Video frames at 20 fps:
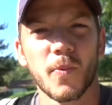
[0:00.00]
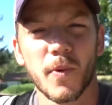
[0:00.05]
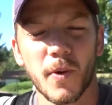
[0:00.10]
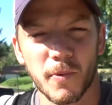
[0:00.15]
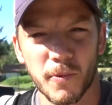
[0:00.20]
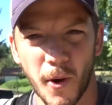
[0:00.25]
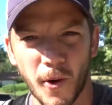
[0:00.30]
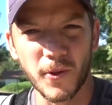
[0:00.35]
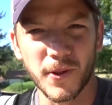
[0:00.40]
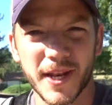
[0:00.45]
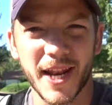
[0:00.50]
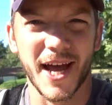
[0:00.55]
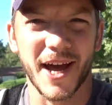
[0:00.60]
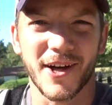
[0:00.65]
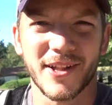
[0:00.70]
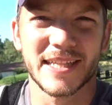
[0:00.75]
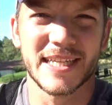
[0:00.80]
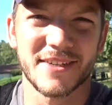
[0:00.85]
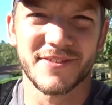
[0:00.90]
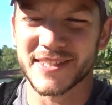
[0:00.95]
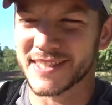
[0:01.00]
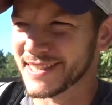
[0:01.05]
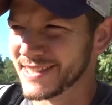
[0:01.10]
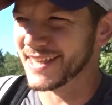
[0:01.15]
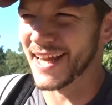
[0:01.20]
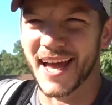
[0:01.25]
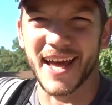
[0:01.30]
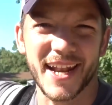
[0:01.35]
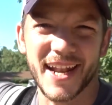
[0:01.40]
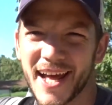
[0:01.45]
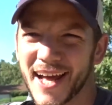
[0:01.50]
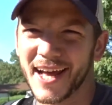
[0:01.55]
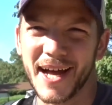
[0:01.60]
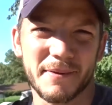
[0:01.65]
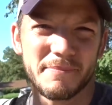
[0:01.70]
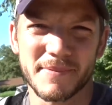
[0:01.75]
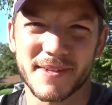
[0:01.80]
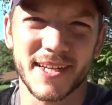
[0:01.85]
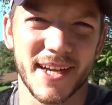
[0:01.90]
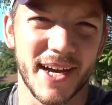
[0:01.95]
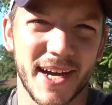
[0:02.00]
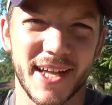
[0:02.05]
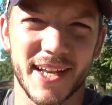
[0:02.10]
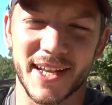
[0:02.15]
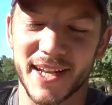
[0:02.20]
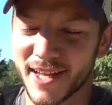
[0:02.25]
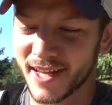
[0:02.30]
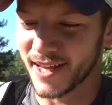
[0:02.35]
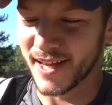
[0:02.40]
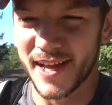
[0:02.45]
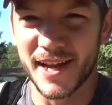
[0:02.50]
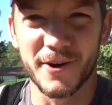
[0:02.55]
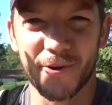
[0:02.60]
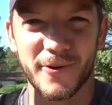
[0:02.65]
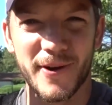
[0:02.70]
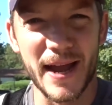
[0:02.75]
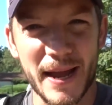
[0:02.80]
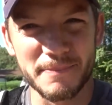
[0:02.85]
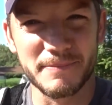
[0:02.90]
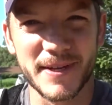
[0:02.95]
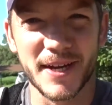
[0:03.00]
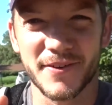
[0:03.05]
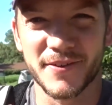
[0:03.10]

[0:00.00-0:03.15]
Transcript: We're rolling out, leaving set. I'm done, wrapped